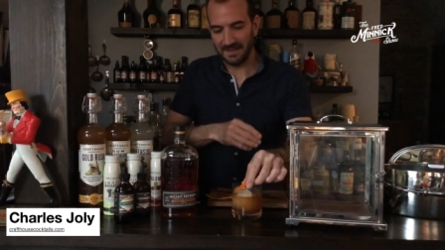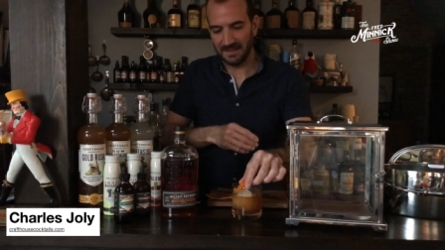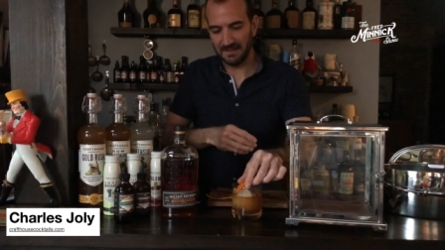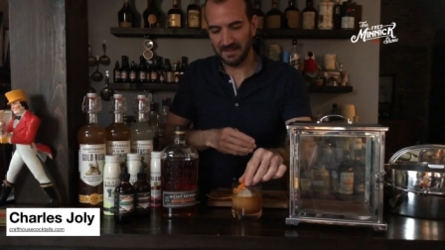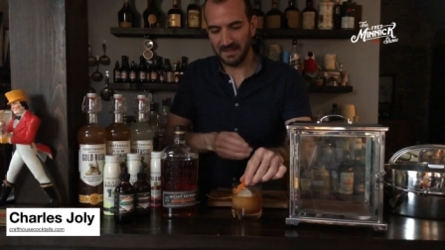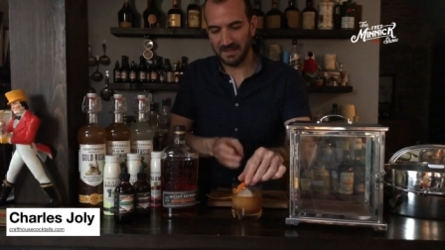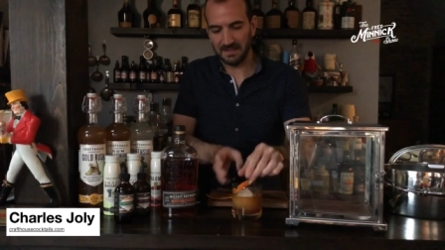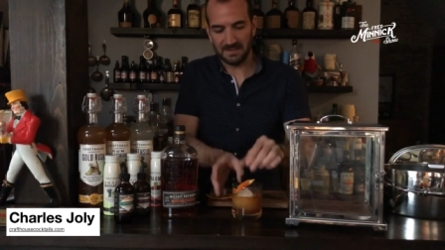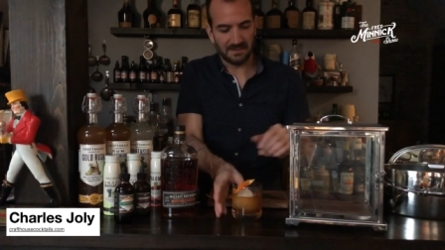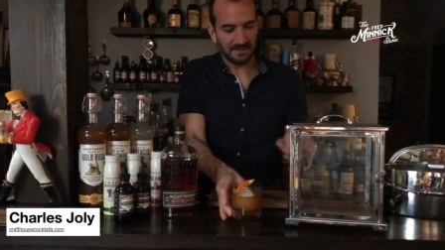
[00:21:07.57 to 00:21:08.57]
and
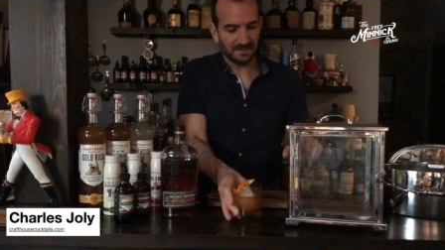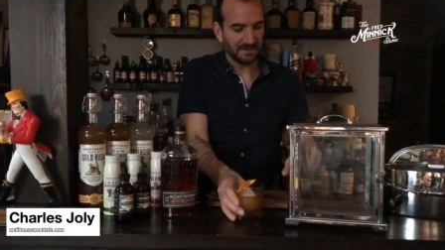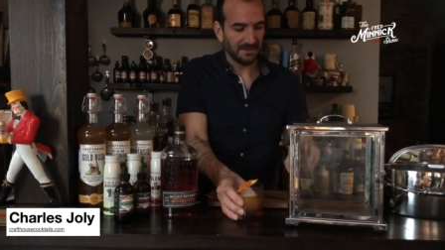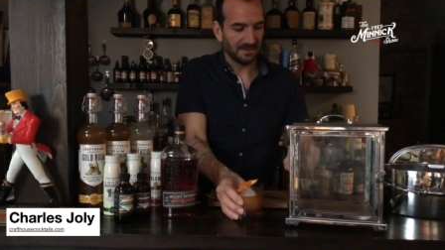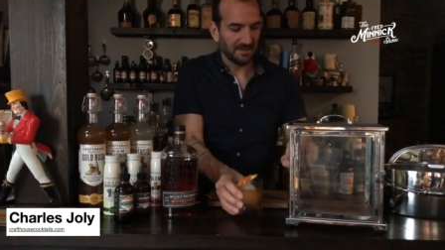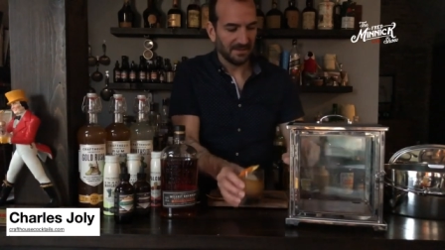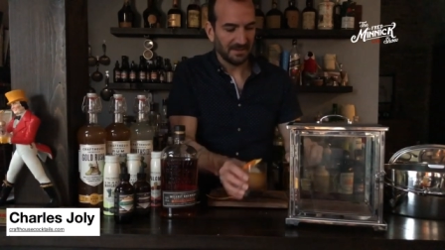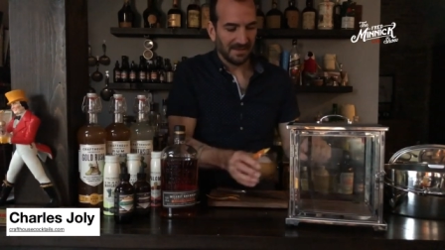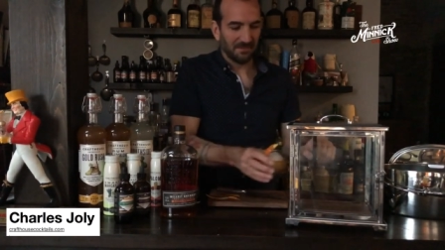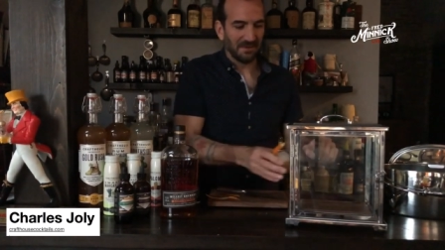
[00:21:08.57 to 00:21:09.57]
then
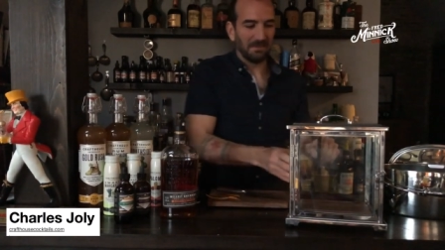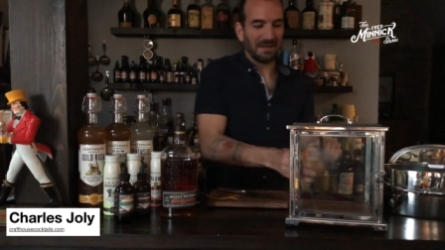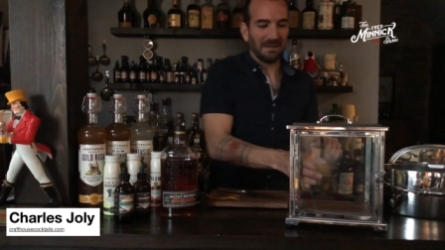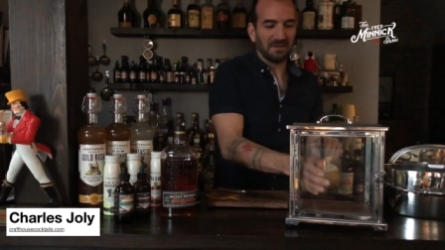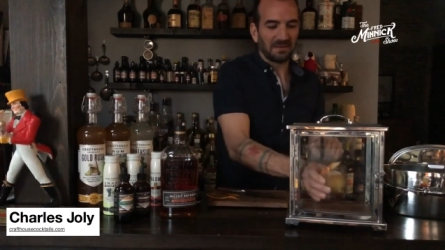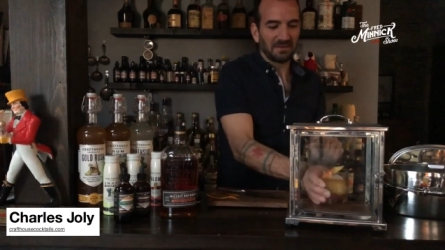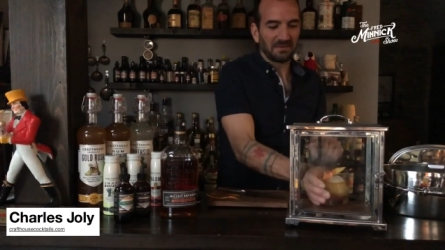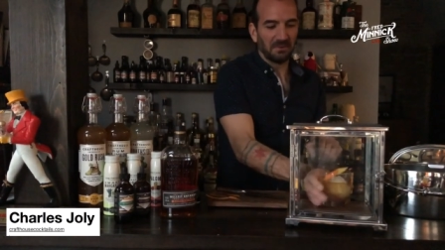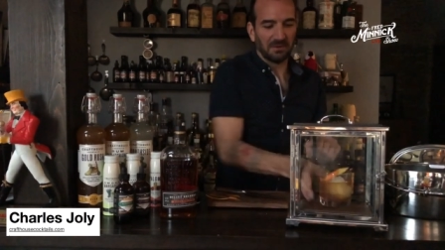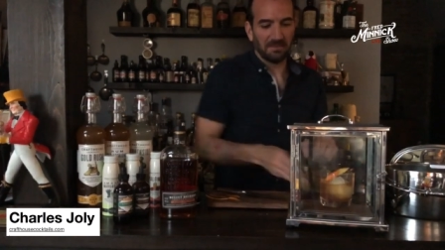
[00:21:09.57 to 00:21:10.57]
I'm gonna pop it in the
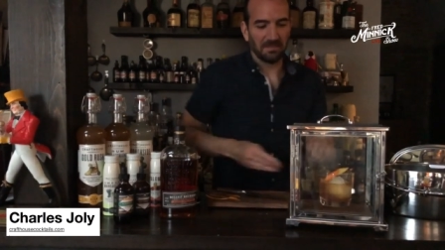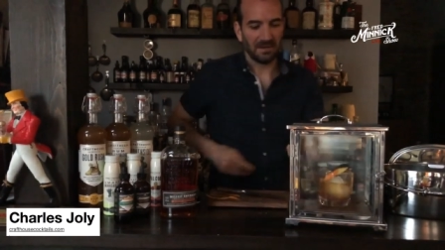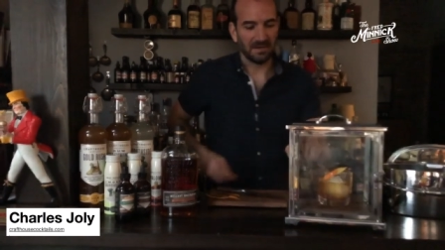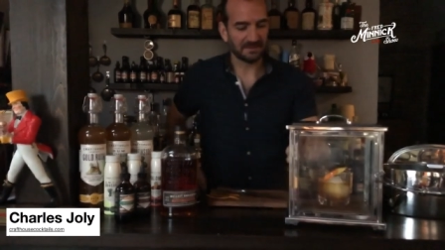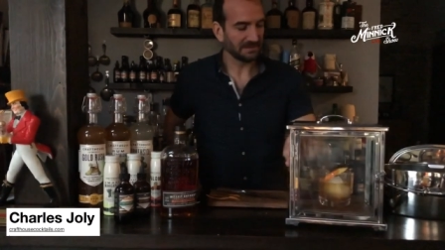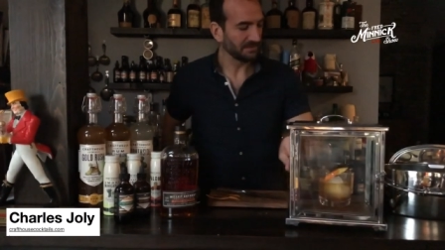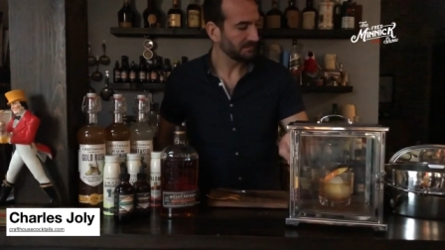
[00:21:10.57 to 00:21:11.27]
smoking box.